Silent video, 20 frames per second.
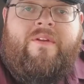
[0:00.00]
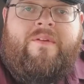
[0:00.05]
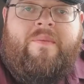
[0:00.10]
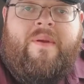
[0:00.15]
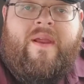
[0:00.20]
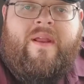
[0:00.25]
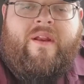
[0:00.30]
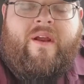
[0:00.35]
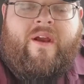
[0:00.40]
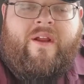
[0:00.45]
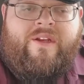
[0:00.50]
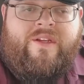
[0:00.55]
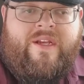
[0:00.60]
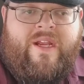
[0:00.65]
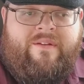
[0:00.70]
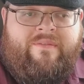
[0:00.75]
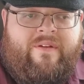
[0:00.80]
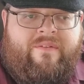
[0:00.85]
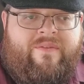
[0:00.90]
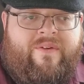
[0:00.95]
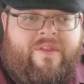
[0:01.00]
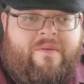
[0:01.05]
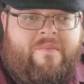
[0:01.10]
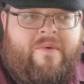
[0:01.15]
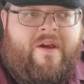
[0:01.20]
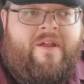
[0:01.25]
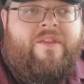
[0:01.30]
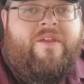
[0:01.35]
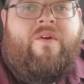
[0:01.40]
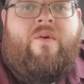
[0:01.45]
spend on shaving for the
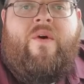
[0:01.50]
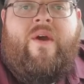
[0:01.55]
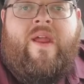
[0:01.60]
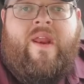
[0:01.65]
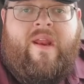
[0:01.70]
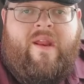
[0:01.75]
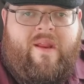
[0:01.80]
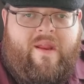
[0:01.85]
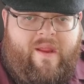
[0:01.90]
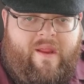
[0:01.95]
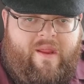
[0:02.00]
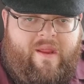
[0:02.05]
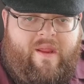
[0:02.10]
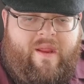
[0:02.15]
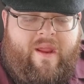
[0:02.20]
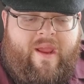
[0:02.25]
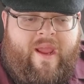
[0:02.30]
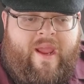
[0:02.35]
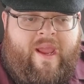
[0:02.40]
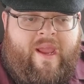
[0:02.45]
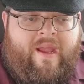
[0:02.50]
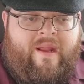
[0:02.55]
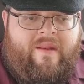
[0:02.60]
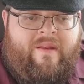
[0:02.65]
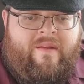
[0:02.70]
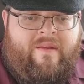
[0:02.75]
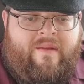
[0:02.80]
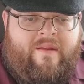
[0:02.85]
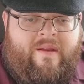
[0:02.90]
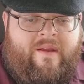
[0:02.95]
month. Go ahead
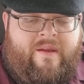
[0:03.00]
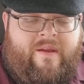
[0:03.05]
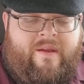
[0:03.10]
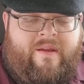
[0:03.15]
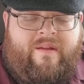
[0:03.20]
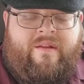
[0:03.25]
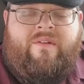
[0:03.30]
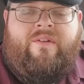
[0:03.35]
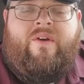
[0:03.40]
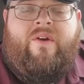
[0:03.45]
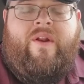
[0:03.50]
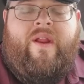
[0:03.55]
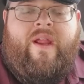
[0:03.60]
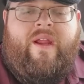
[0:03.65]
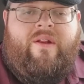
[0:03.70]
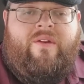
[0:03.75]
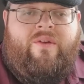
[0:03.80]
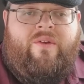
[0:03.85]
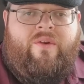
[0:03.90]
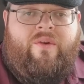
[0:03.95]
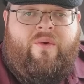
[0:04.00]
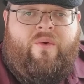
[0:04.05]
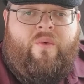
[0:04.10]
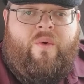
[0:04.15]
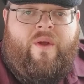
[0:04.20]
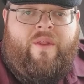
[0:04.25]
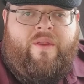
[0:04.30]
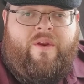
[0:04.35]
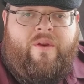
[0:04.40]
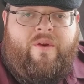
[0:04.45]
and uh, donate to
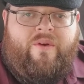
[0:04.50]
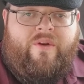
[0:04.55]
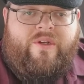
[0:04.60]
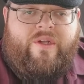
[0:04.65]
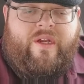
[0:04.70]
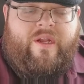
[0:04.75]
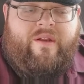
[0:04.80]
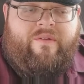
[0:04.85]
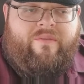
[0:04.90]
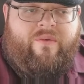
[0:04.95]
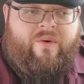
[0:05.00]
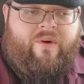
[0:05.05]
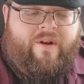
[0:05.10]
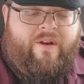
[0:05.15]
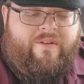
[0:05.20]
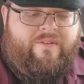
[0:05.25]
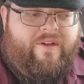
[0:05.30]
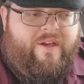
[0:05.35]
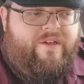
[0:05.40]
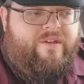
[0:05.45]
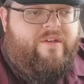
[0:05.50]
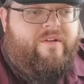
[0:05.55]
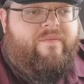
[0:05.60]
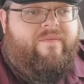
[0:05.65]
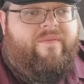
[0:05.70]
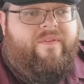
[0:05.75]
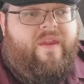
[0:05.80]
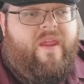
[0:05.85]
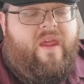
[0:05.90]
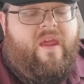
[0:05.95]
uh, the No Shave organization.
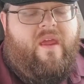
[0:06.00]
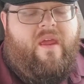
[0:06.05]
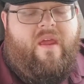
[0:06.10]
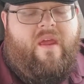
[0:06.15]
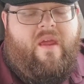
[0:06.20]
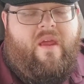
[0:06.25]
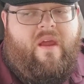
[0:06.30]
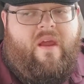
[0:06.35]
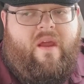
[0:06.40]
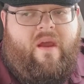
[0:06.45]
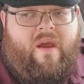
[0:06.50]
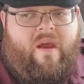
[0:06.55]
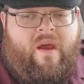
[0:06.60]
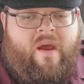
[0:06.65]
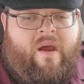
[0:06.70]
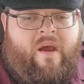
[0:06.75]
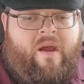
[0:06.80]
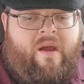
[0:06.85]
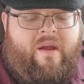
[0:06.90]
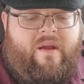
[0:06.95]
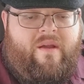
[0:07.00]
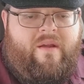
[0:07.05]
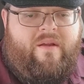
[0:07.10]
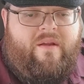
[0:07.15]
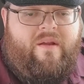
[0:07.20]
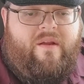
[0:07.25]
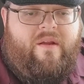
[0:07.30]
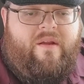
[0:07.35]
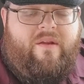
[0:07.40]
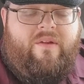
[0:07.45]
Uh,
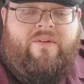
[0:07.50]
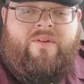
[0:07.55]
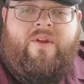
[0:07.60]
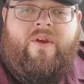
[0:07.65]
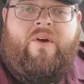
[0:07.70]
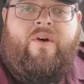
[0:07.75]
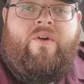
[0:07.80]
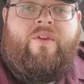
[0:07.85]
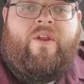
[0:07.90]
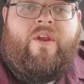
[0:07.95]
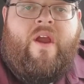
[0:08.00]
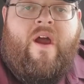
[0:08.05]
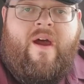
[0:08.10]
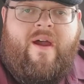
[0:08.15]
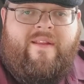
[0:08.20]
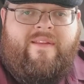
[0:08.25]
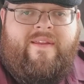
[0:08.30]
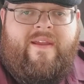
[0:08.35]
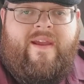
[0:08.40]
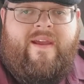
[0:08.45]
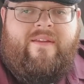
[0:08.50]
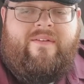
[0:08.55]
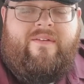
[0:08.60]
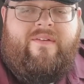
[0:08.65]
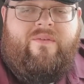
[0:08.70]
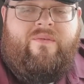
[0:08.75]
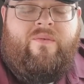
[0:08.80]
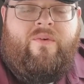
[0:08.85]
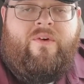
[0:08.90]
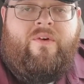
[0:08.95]
so the
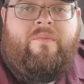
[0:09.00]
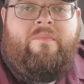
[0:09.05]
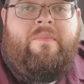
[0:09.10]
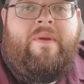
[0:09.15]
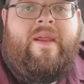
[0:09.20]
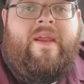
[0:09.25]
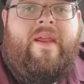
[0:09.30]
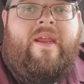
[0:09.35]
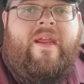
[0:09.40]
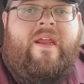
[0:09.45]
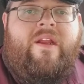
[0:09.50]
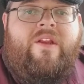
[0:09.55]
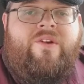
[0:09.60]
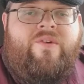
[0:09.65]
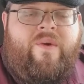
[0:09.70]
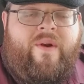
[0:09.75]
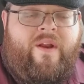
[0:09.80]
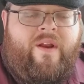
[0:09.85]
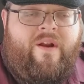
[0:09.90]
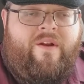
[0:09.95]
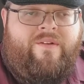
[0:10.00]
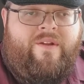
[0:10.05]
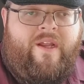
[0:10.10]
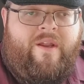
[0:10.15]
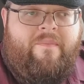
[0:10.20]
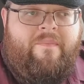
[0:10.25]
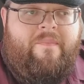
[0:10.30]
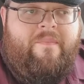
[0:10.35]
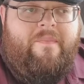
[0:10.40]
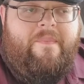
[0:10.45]
contest will be joining our
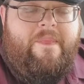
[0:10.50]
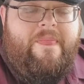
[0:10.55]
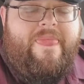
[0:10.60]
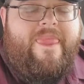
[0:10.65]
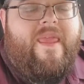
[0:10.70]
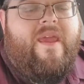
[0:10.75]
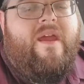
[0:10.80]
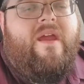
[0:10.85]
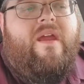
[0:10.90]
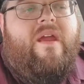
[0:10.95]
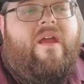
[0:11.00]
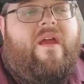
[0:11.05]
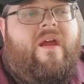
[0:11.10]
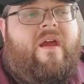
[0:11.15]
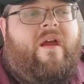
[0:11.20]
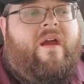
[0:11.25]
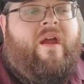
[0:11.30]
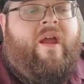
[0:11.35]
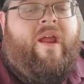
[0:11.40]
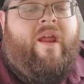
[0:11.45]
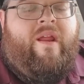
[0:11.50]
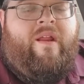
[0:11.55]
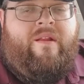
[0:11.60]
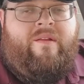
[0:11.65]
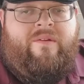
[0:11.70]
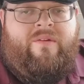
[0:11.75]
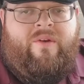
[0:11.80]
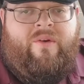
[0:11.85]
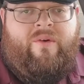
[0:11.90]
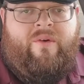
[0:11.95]
team,
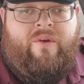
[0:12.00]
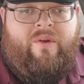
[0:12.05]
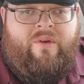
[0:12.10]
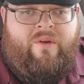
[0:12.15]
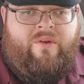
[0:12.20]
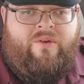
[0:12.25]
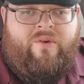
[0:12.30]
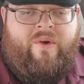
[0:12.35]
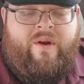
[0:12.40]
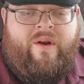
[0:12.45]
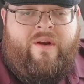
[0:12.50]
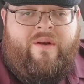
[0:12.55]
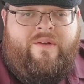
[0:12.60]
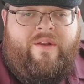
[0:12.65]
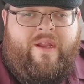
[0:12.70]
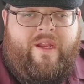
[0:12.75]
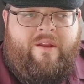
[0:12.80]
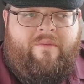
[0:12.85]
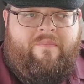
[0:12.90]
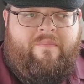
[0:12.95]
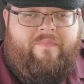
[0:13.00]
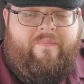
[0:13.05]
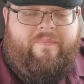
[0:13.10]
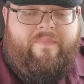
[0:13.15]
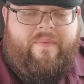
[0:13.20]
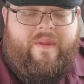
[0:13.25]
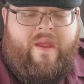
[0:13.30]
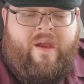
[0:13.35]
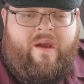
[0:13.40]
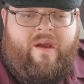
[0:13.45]
and so join our team
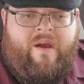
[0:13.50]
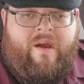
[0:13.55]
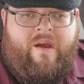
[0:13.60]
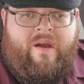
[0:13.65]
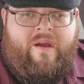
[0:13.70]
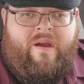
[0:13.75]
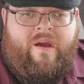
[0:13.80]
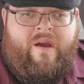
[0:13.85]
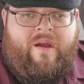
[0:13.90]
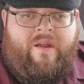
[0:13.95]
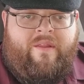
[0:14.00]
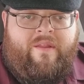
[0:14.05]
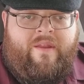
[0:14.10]
uh, on